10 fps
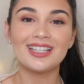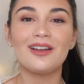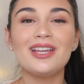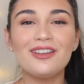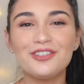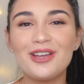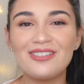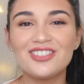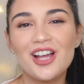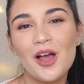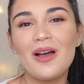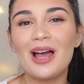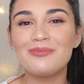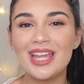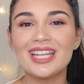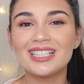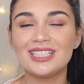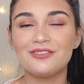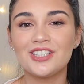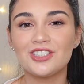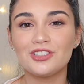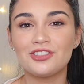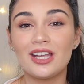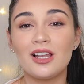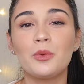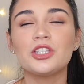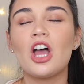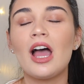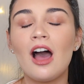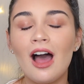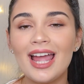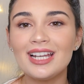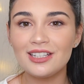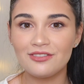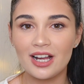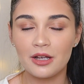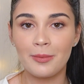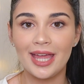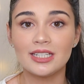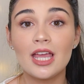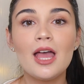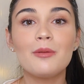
Now, if you have a go at making this vision trailer, which I highly recommend,